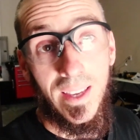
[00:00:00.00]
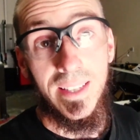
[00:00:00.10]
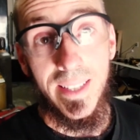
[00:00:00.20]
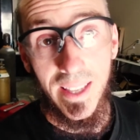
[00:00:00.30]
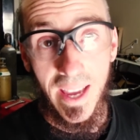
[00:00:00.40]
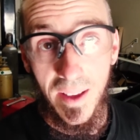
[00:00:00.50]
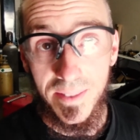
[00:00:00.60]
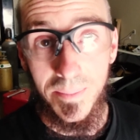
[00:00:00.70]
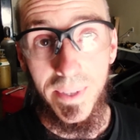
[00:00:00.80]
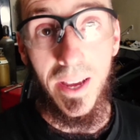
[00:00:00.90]
until I have
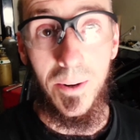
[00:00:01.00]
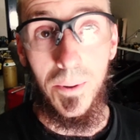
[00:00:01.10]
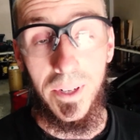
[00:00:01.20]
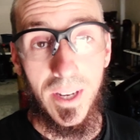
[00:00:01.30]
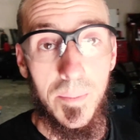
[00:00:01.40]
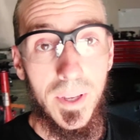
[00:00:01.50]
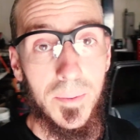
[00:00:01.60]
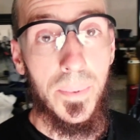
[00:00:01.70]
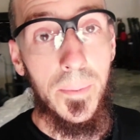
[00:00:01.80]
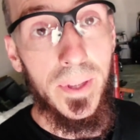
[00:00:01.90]
some dyno work come
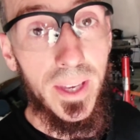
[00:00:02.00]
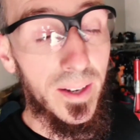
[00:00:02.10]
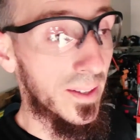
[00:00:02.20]
in, probably later